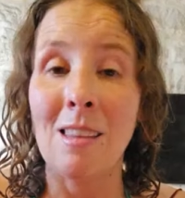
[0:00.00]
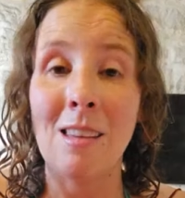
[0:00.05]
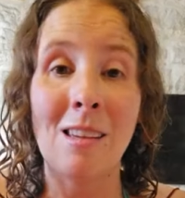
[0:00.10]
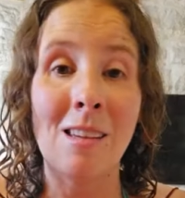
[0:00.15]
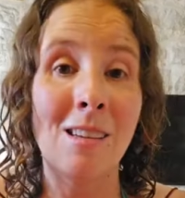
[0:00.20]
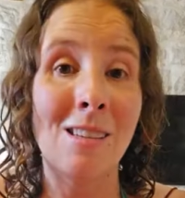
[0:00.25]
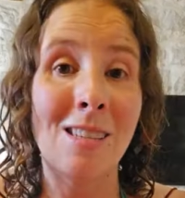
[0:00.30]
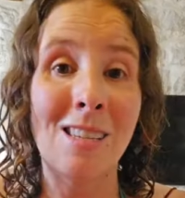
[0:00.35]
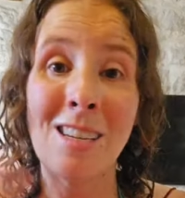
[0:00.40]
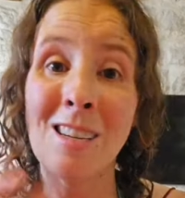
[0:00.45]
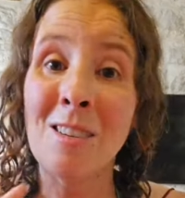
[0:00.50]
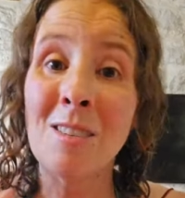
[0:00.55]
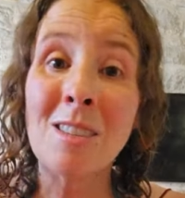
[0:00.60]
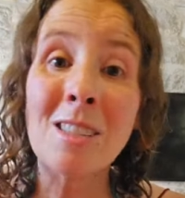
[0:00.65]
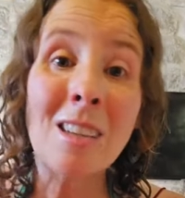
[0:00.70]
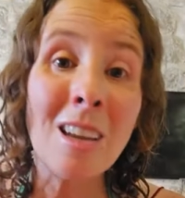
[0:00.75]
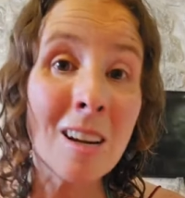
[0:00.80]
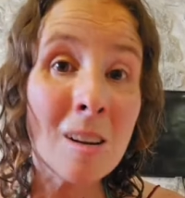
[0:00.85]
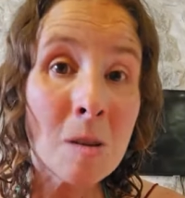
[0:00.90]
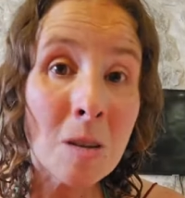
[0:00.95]
The signal
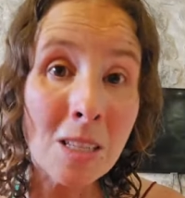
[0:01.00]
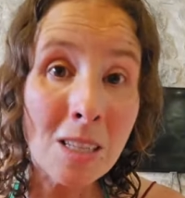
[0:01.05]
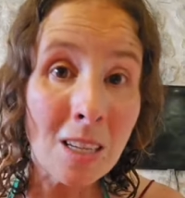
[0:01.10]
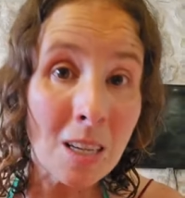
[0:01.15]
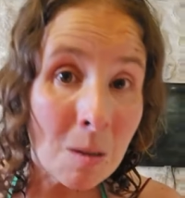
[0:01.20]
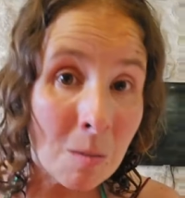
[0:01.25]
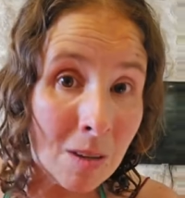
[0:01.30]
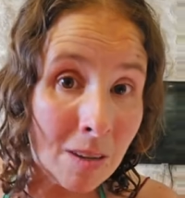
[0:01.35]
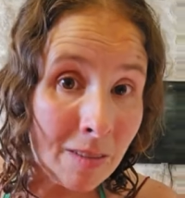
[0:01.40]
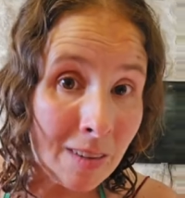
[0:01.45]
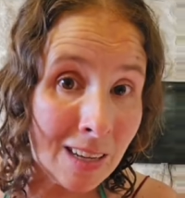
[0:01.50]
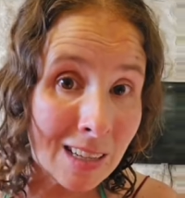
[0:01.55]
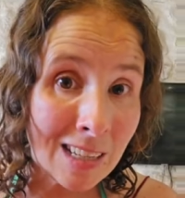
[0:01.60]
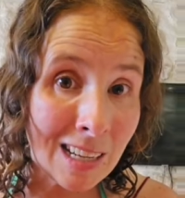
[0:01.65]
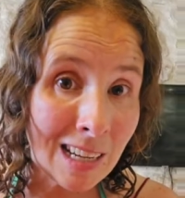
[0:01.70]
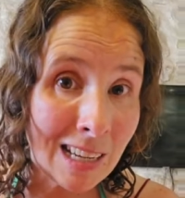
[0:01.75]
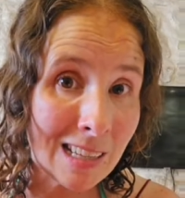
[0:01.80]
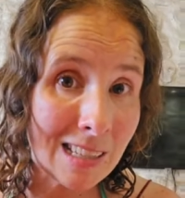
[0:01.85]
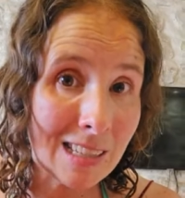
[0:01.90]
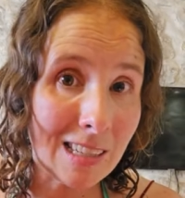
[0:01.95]
is not always going to be
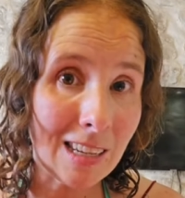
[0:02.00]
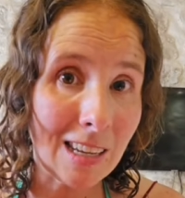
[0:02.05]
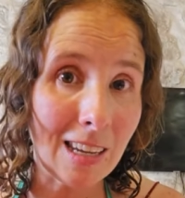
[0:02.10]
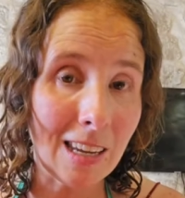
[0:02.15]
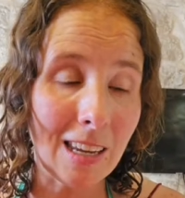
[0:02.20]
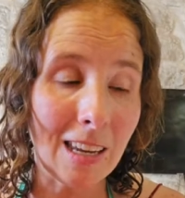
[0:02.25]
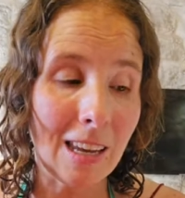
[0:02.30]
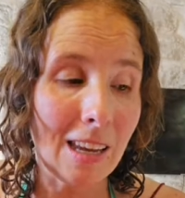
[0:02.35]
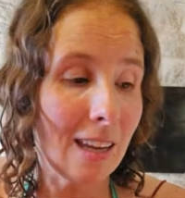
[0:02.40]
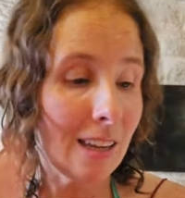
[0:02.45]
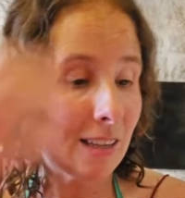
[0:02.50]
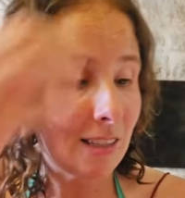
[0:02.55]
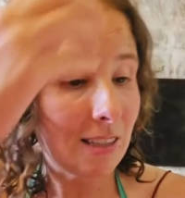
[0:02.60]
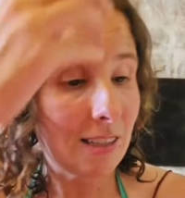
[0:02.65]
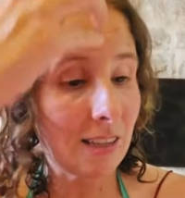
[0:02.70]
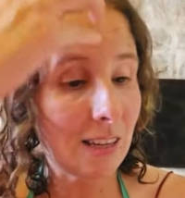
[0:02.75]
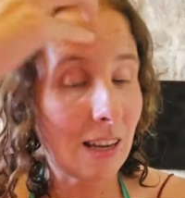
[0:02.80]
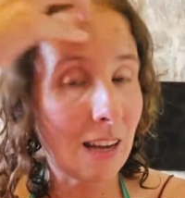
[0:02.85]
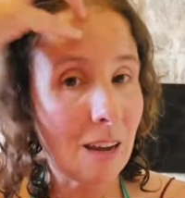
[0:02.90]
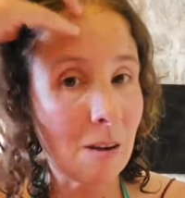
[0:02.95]
fantastic.
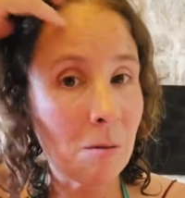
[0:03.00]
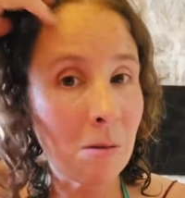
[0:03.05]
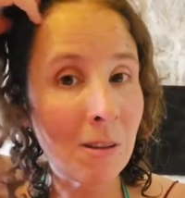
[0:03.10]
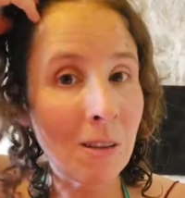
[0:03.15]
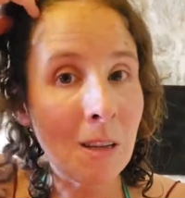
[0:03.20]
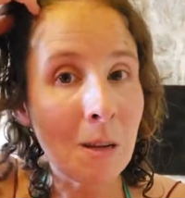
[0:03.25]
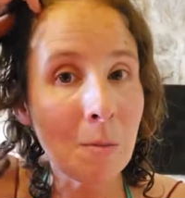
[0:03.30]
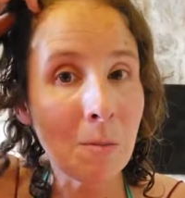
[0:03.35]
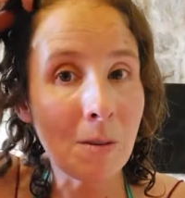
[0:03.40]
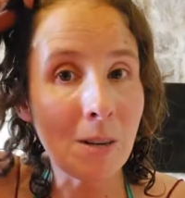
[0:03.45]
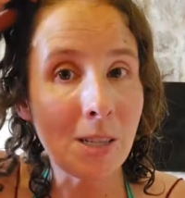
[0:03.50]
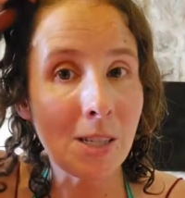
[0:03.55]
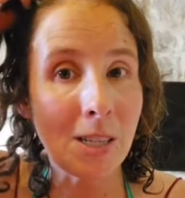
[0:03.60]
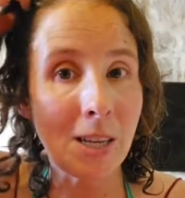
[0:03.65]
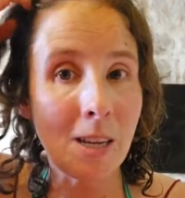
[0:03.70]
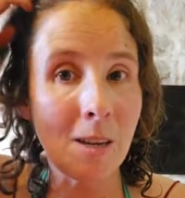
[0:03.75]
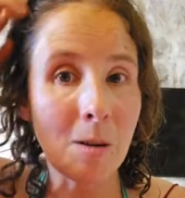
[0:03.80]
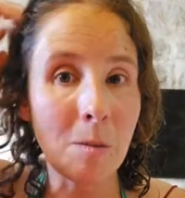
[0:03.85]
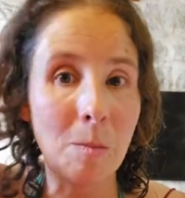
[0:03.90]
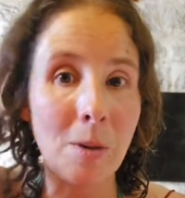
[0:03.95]
And I really
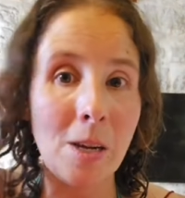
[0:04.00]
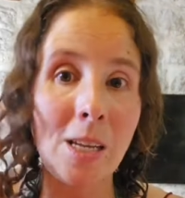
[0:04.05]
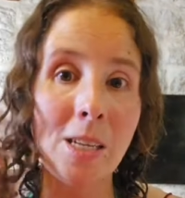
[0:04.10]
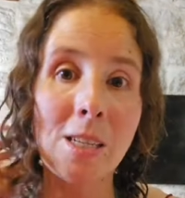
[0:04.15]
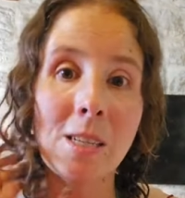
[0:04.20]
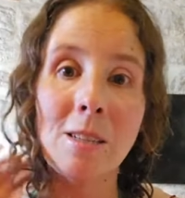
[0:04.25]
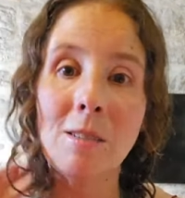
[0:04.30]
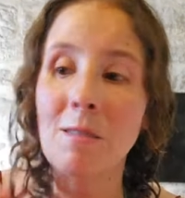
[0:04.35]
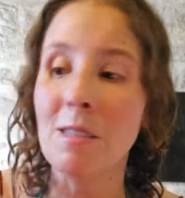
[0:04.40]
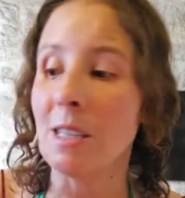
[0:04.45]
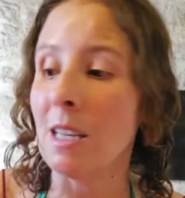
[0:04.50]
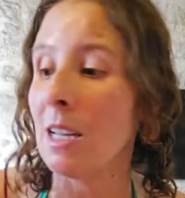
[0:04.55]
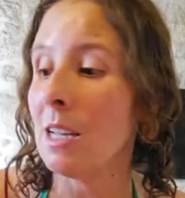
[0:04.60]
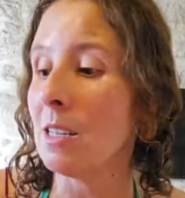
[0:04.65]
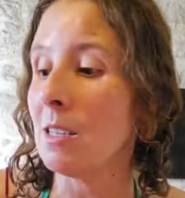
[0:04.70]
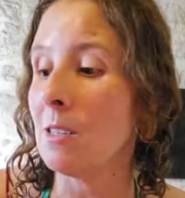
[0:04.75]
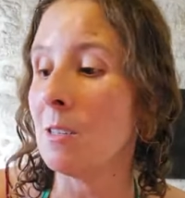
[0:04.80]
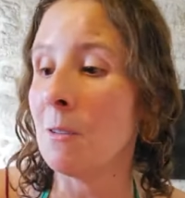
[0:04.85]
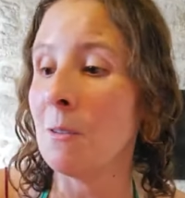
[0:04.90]
appreciate your patience with that.